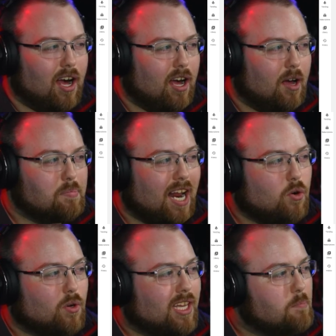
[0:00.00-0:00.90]
but I
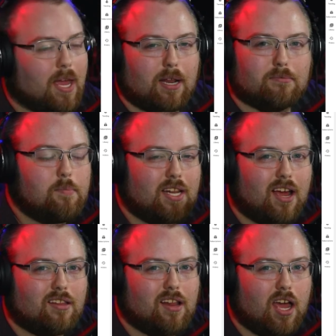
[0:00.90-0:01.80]
don't clickbait. I mean,
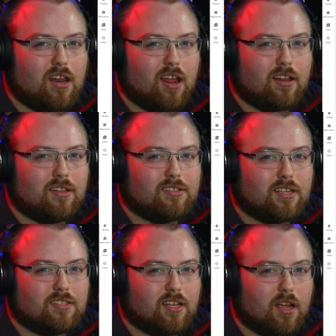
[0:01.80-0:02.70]
not in the
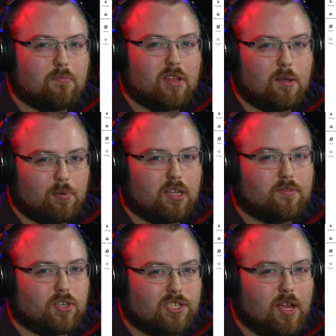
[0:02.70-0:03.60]
sense that I'm
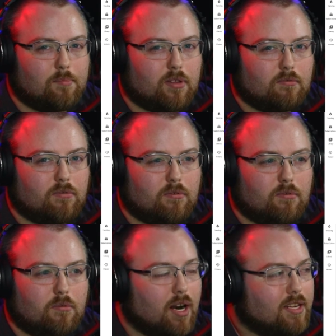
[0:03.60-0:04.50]
manipulative or deceptive.
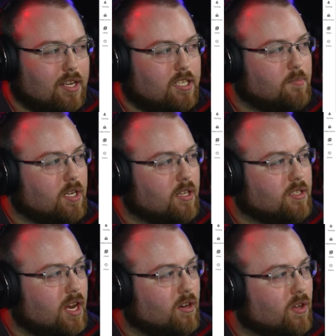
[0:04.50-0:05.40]
When I say something in the
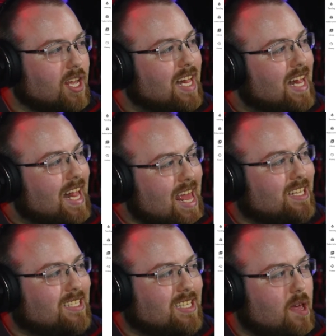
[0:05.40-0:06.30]
title,
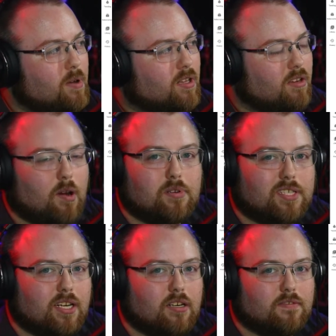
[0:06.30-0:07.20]
it's typically
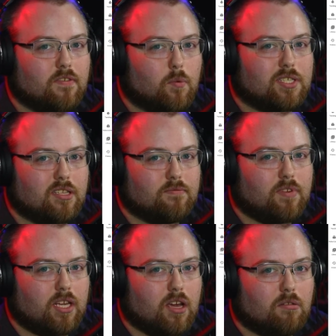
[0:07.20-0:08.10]
representative of what's in the
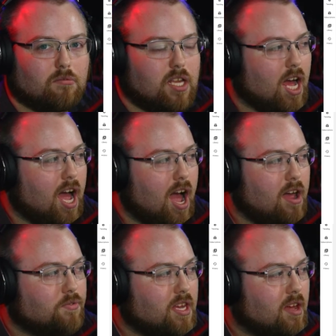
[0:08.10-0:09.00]
video.
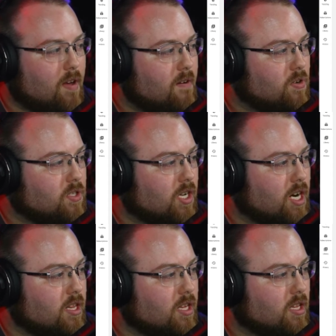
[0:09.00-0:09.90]
I don't think I've ever done
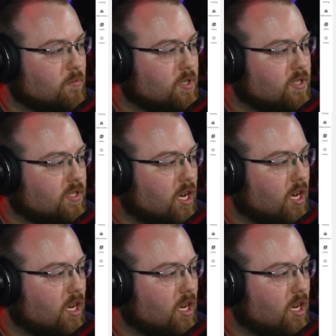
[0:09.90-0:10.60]
anything that was